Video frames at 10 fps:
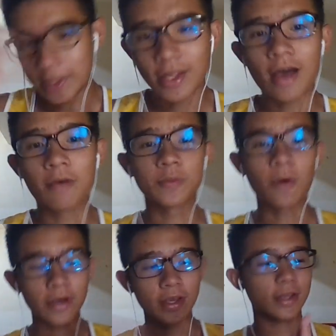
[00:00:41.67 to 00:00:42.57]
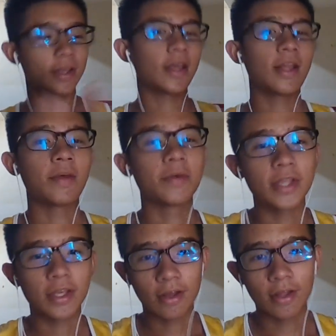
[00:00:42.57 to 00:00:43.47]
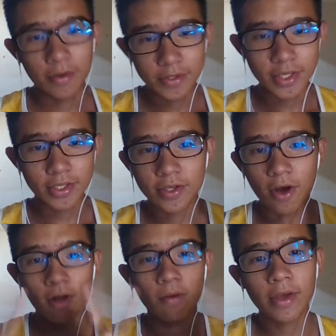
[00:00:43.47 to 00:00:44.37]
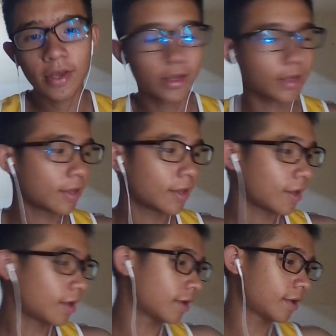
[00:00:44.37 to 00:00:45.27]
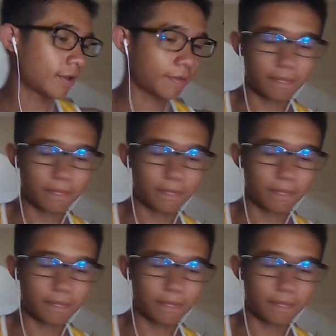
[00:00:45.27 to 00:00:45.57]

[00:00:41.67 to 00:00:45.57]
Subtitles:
I was walking. There was like this hallway. Um,